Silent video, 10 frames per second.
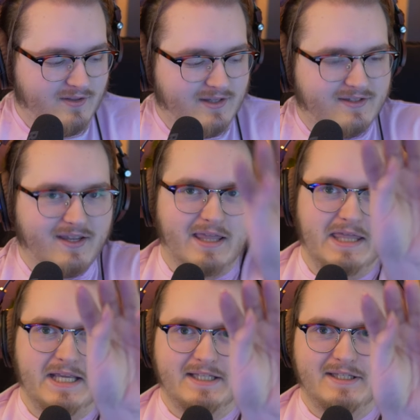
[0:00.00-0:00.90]
that's like
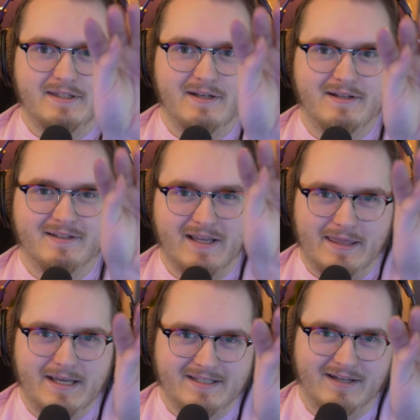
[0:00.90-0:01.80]
this. It's like
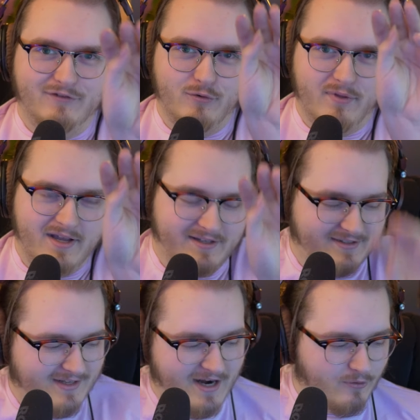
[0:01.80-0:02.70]
this. I have to do
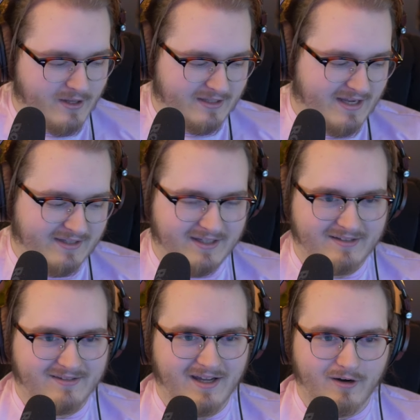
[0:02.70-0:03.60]
this, and I don't like that.
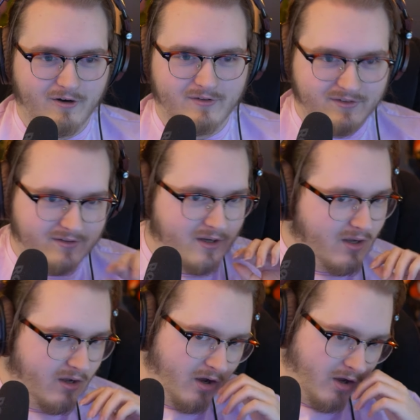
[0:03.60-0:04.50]
That that hurts.
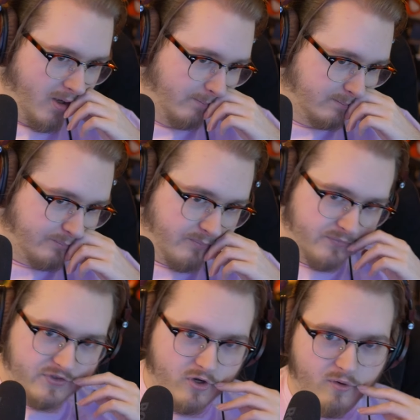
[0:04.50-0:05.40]
Um,
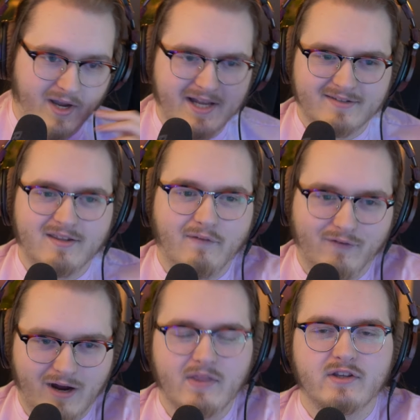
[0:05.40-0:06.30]
so I guess th I
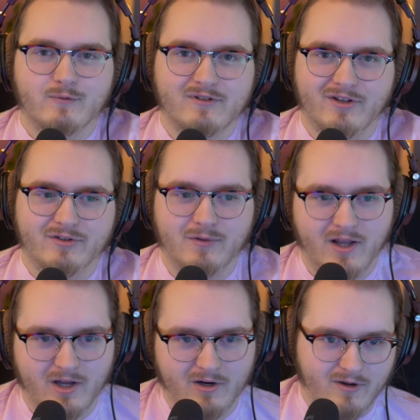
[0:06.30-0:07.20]
forgot this one's also
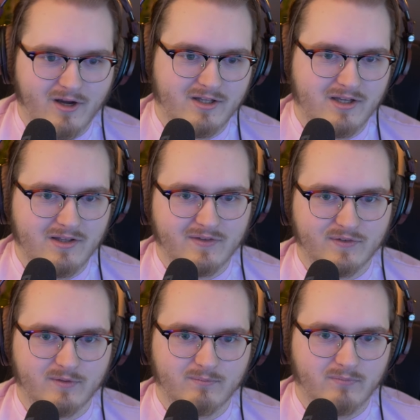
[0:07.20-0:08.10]
not AutoHotkey. This
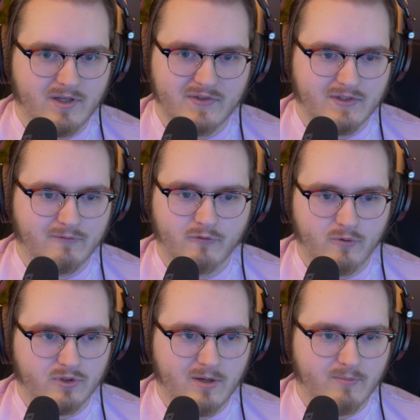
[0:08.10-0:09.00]
just is a
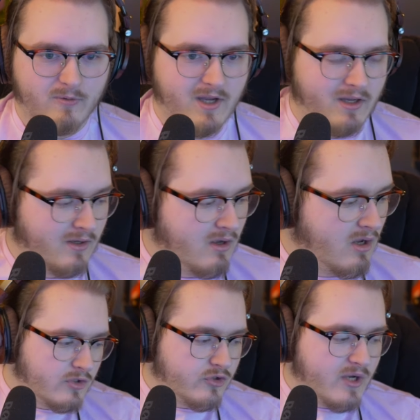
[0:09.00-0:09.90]
Photoshop command.
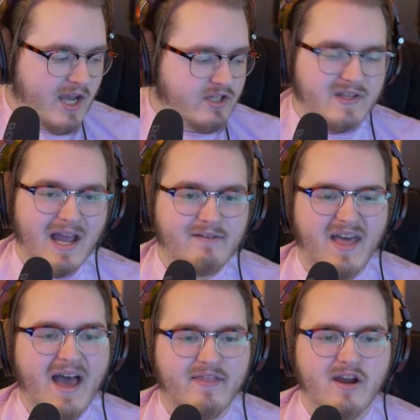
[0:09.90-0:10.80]
So yeah, I just have
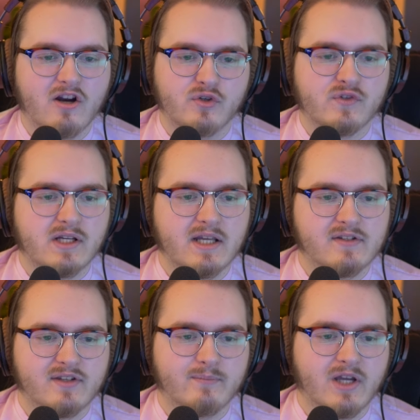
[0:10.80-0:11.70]
that there just in
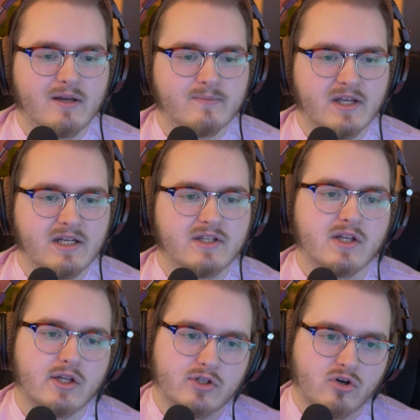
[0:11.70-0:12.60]
case sometimes I need
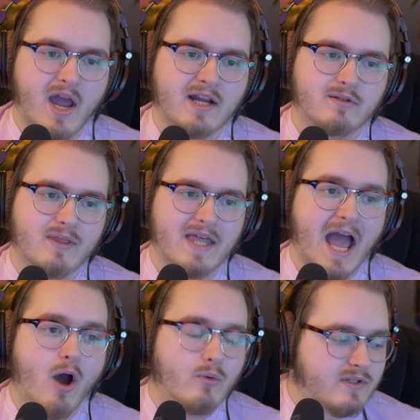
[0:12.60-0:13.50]
to contract
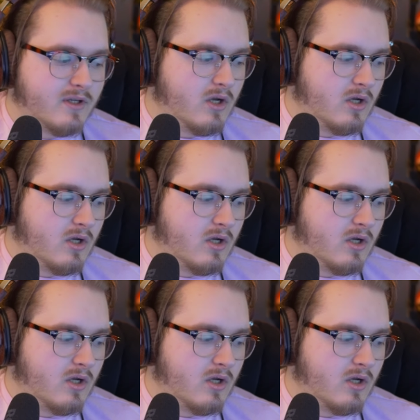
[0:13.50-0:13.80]
without